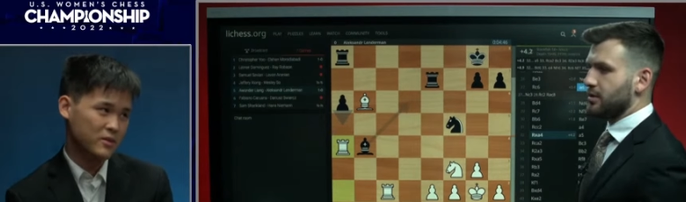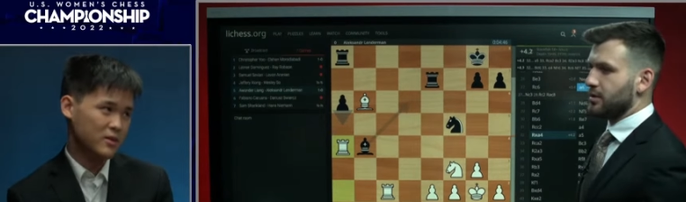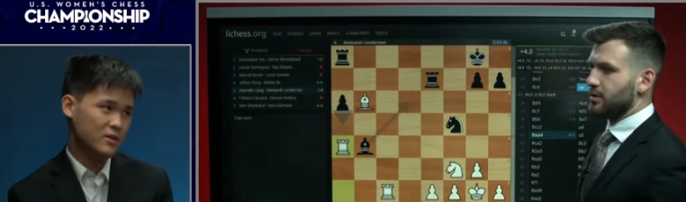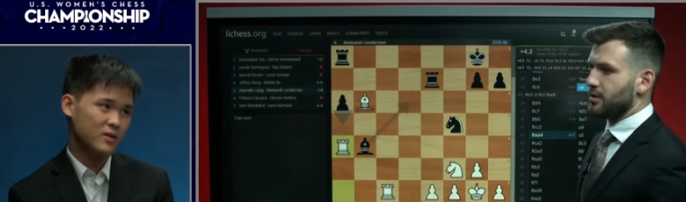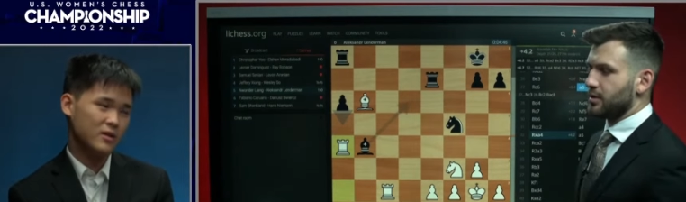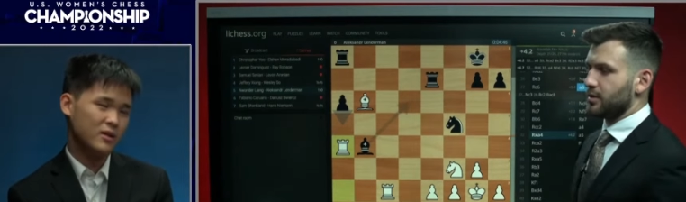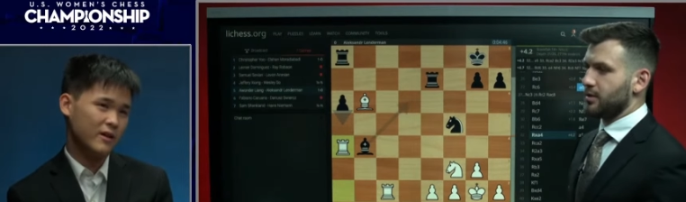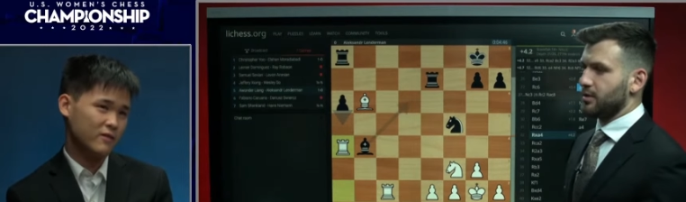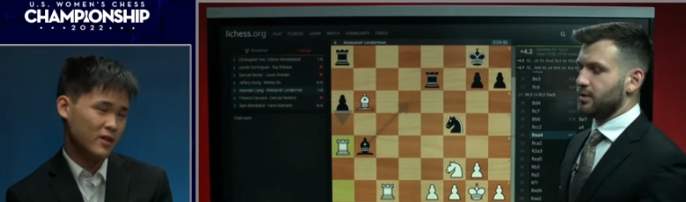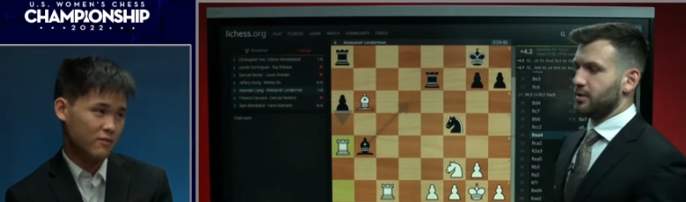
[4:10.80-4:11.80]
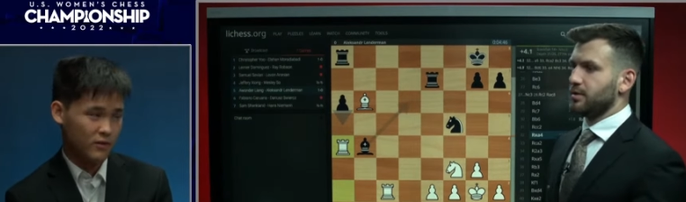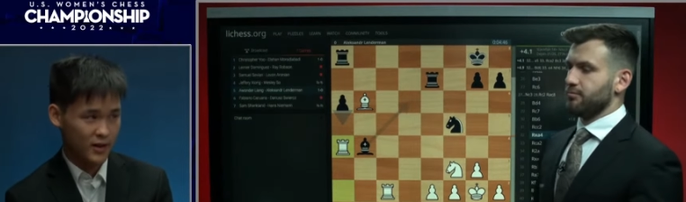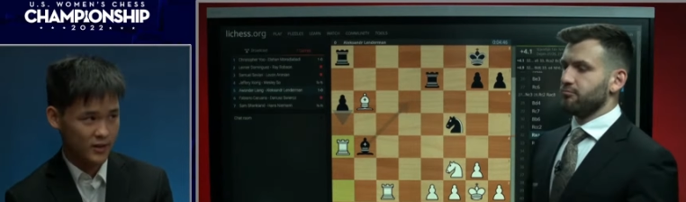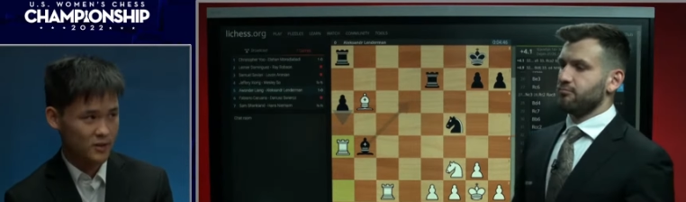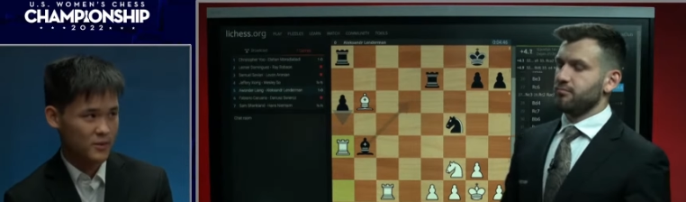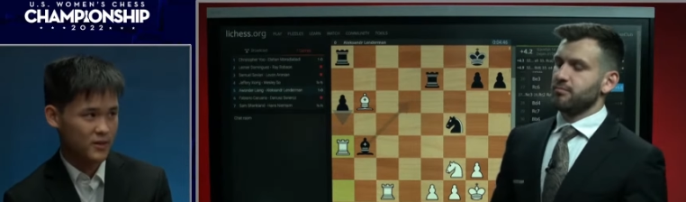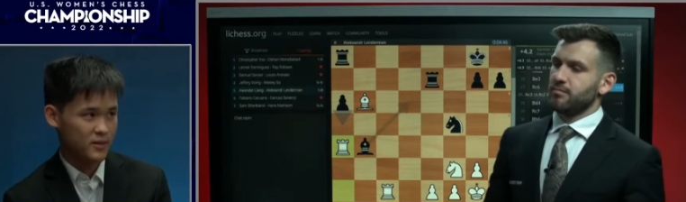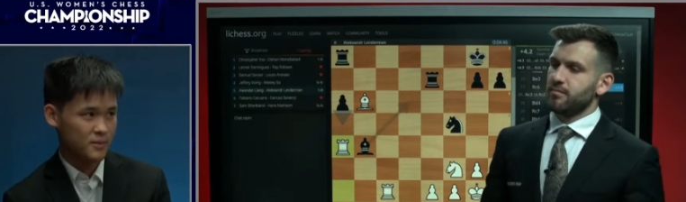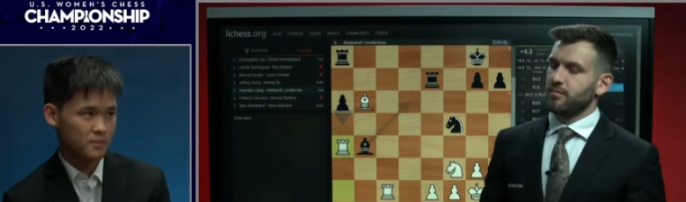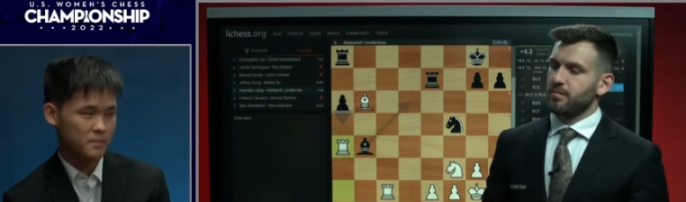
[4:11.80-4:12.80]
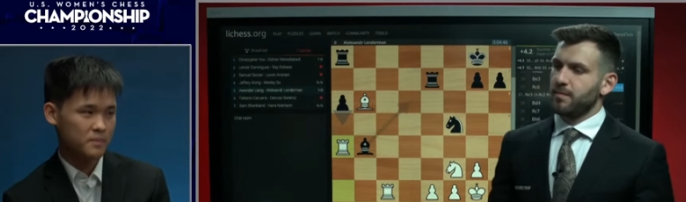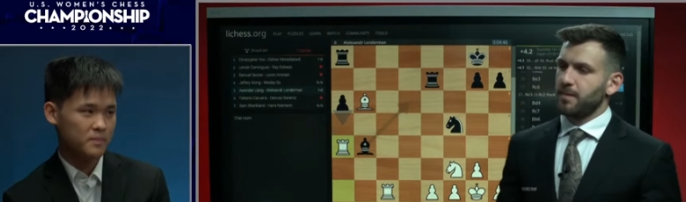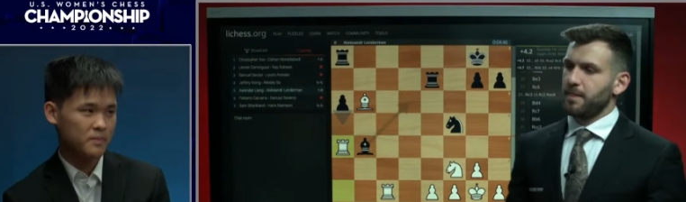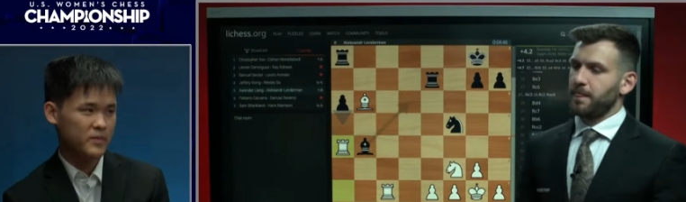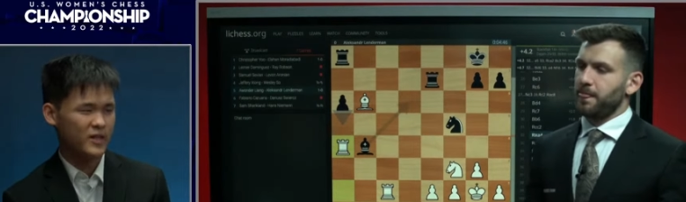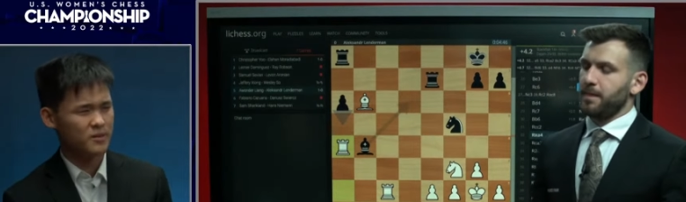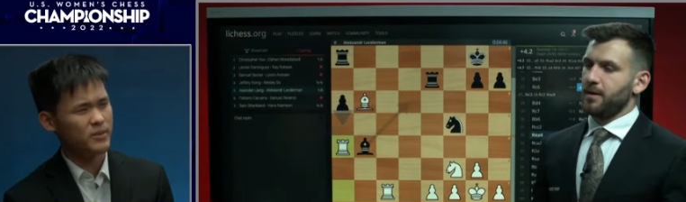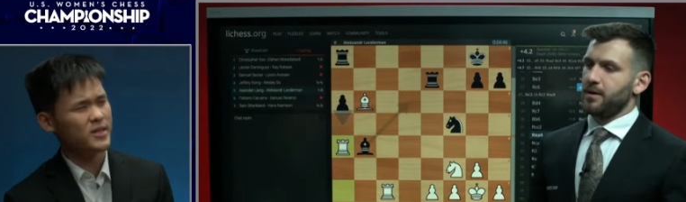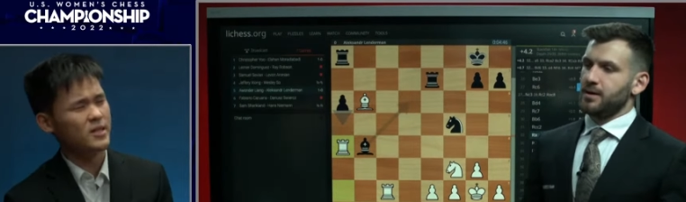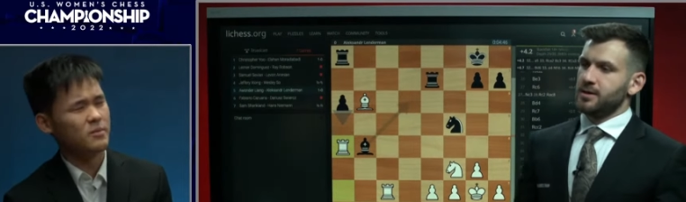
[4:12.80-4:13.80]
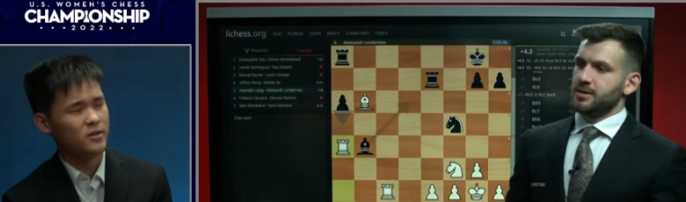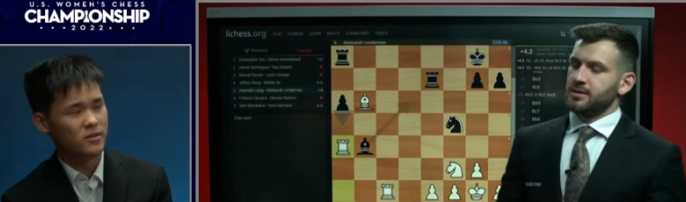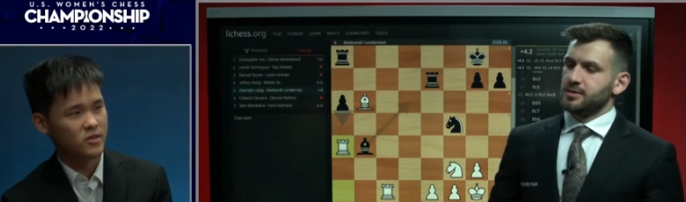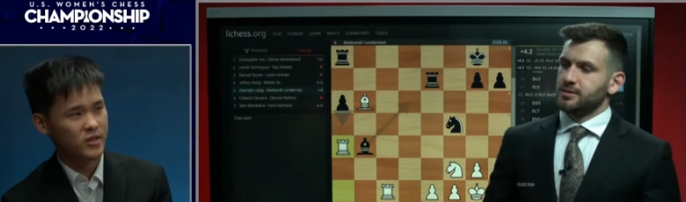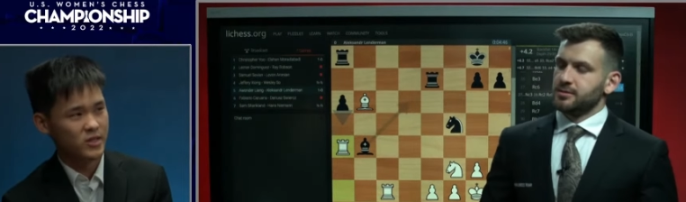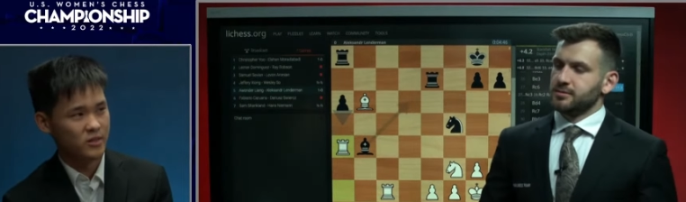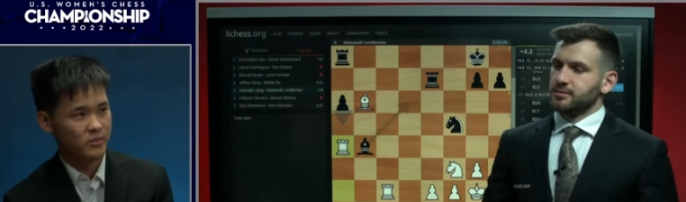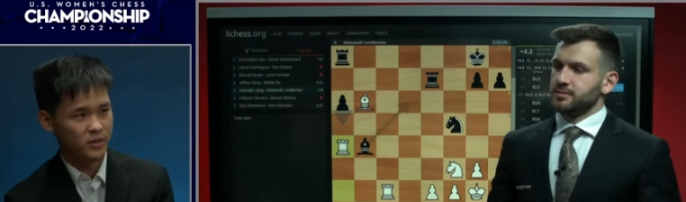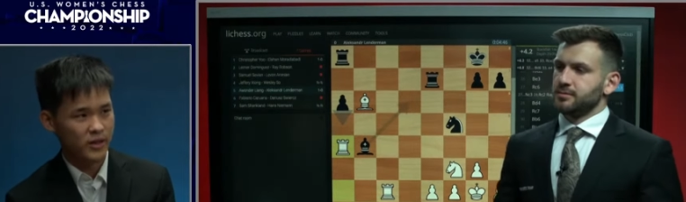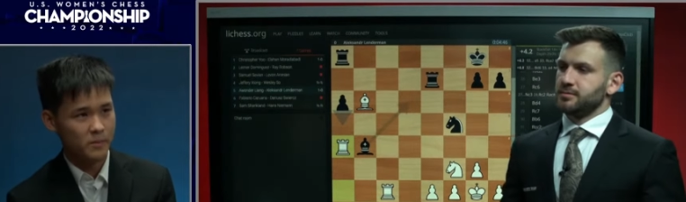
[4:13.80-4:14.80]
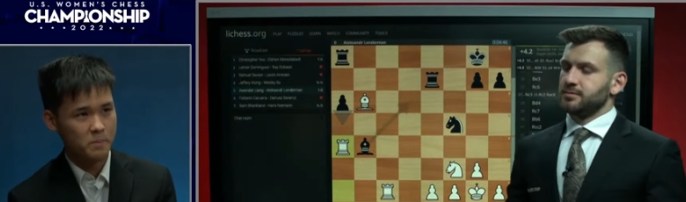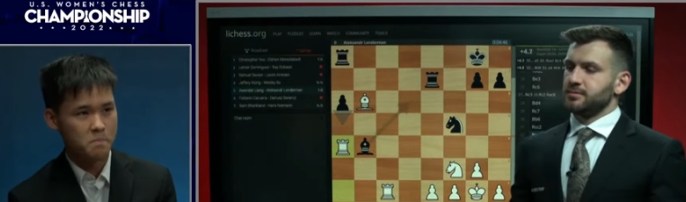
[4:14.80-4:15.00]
Speaker 1: just an off day for Alex because, yeah, his play seemed a little strange in the middle game,